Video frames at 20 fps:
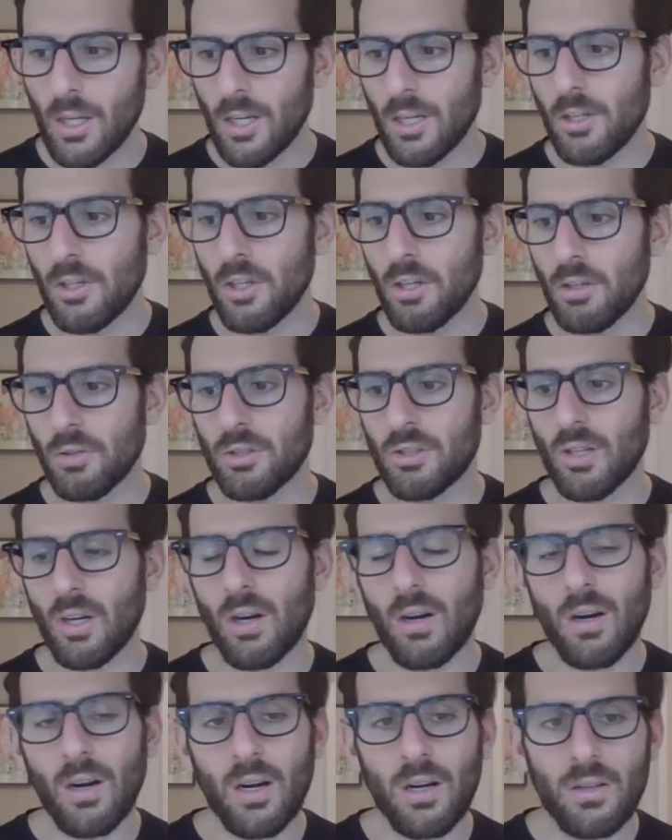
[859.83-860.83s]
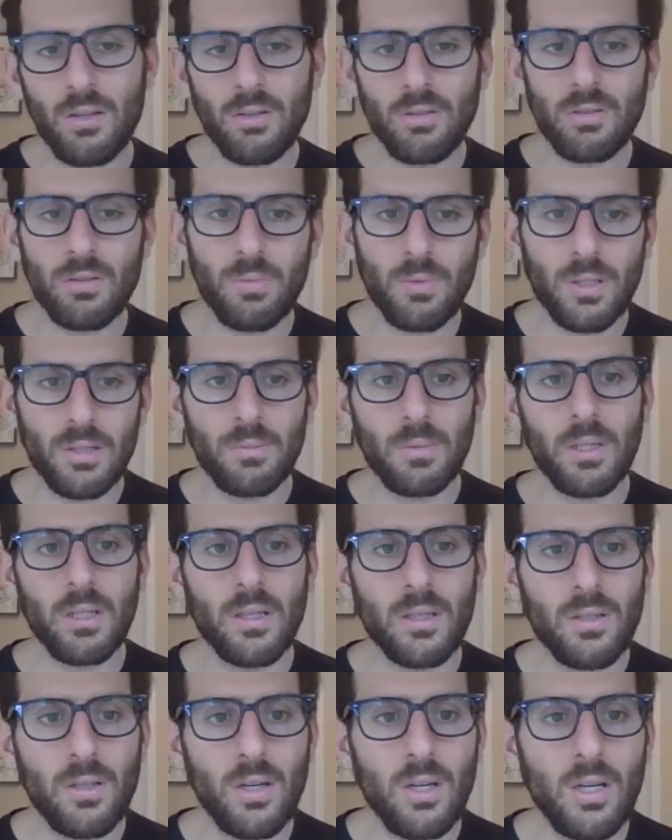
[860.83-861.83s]
nodes are. Those are where, where
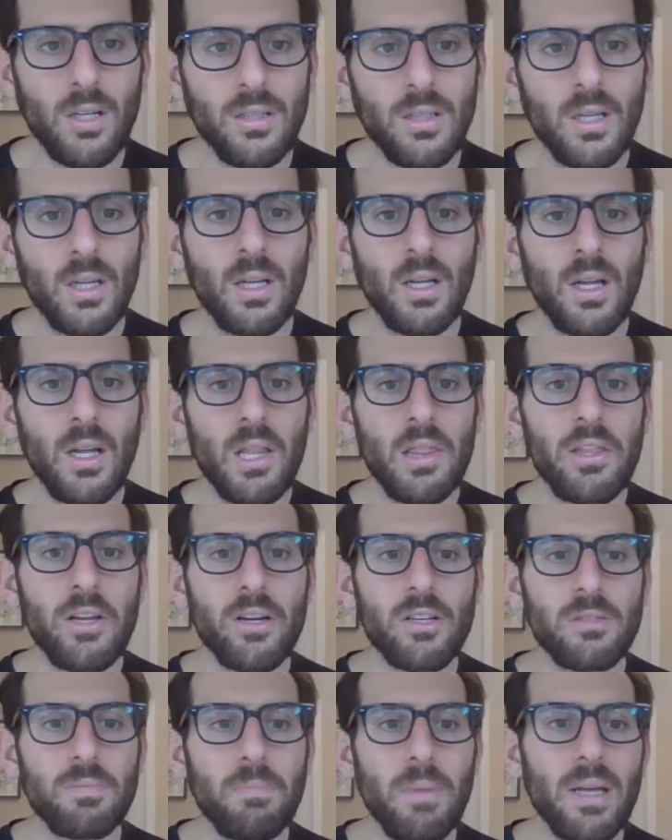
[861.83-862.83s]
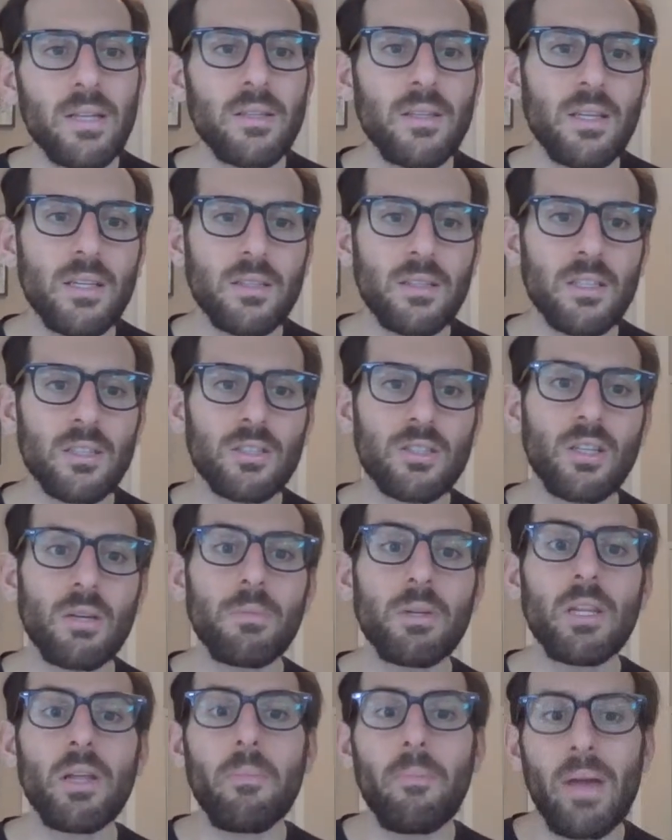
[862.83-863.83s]
they're called. There's med, there's some
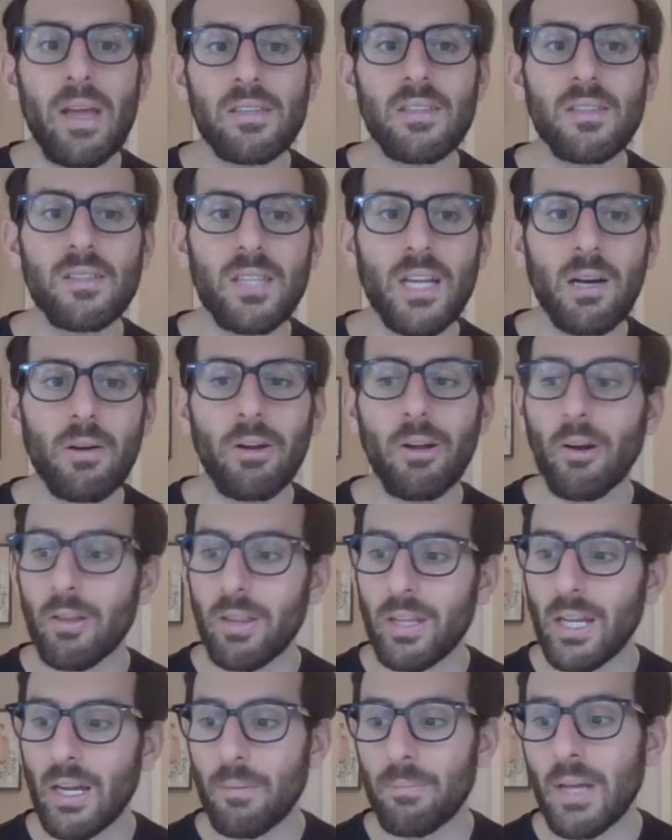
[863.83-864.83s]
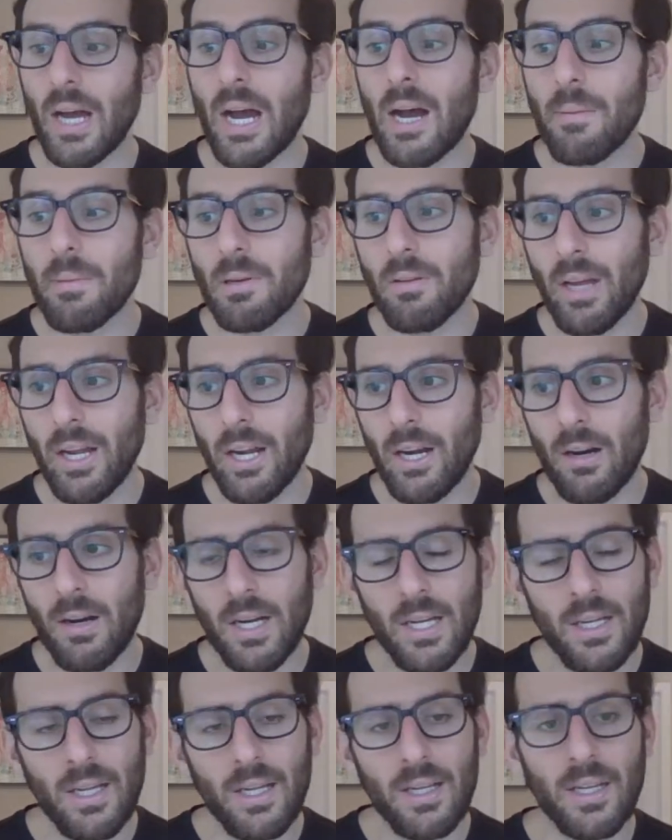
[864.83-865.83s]
in the mesentery or the abdominal
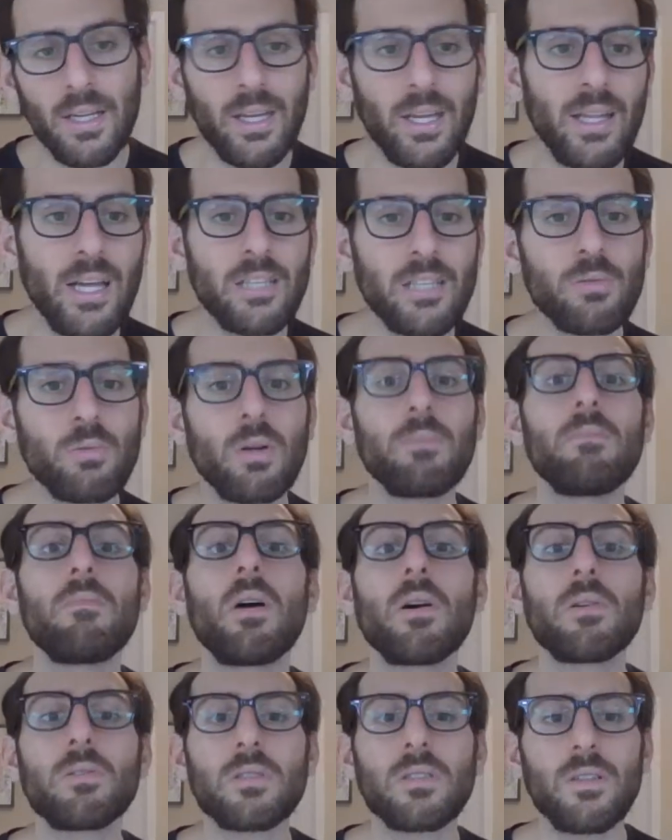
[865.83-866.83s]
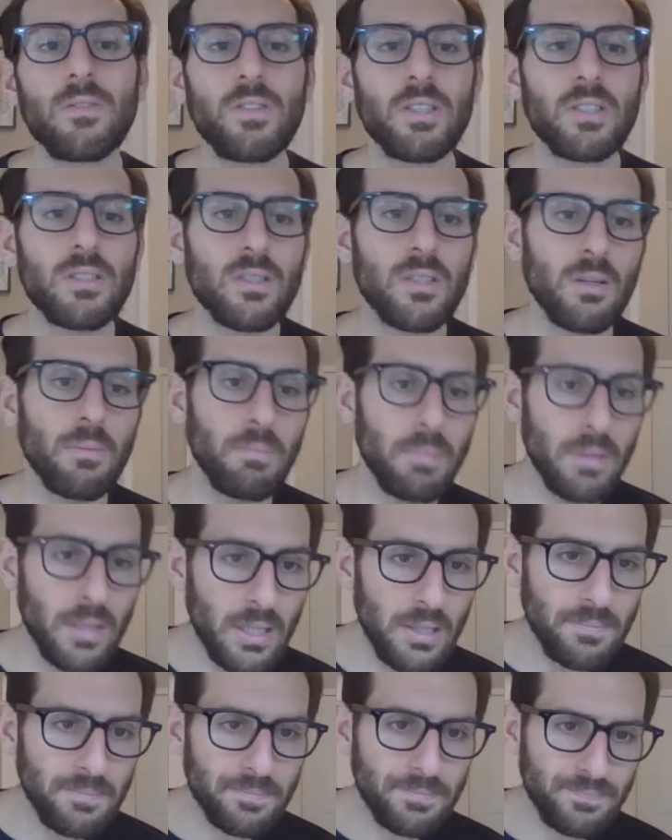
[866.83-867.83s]
area. And again, that's where most of it's going to
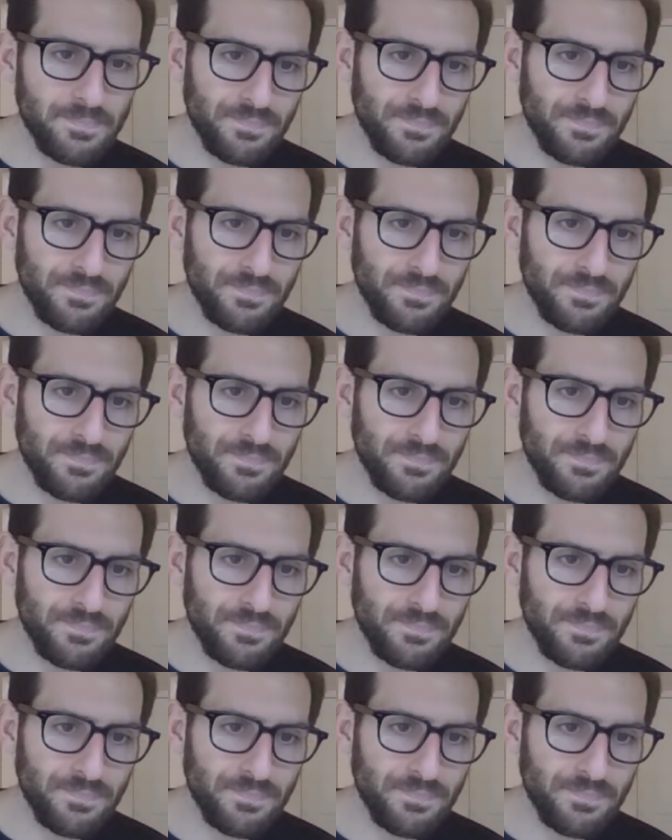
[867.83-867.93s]
be.